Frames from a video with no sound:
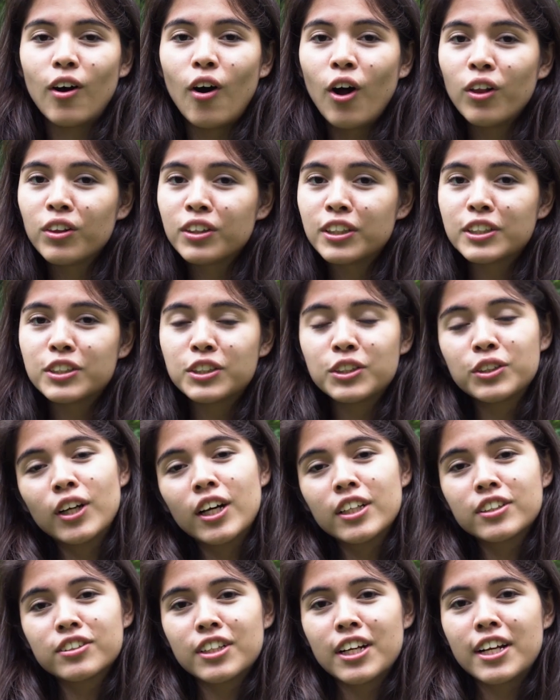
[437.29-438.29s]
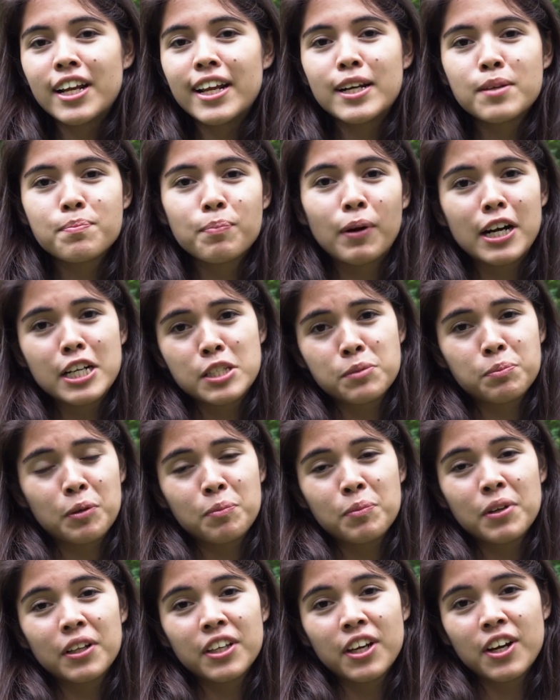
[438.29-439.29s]
only 280 parts per
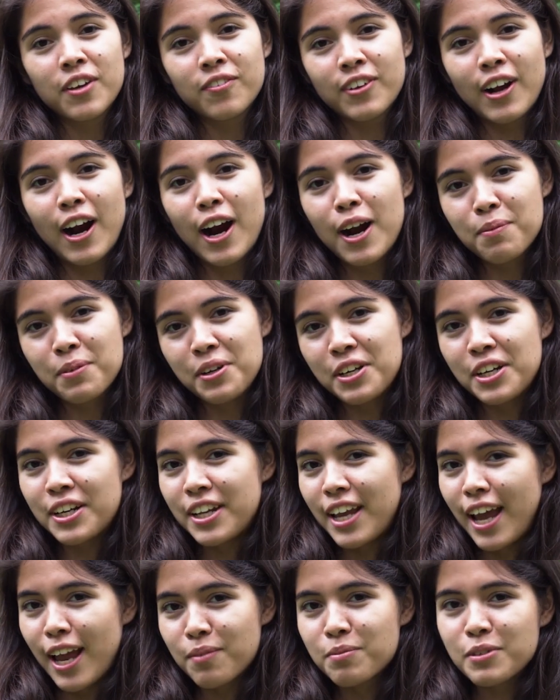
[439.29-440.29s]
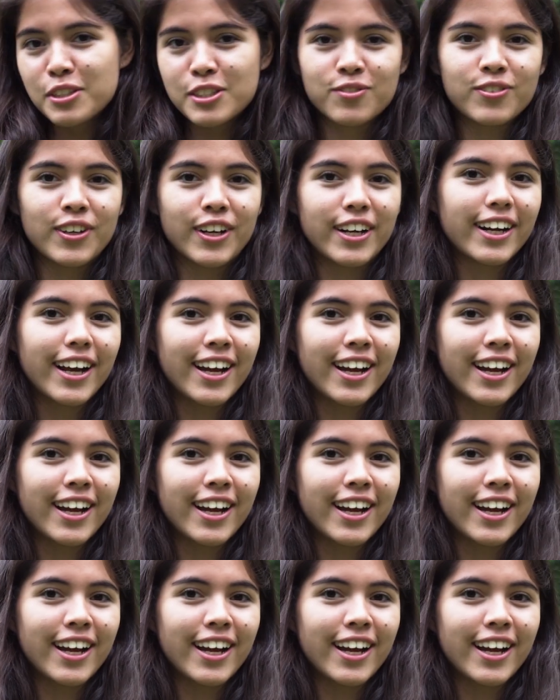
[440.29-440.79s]
million of carbon in the atmosphere